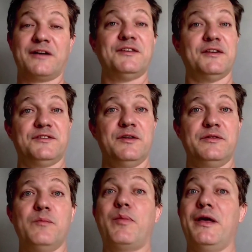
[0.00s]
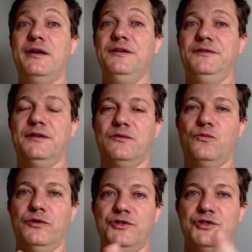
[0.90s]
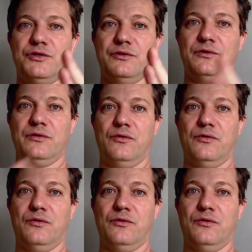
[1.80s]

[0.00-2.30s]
access the, the, playlist and watch uh,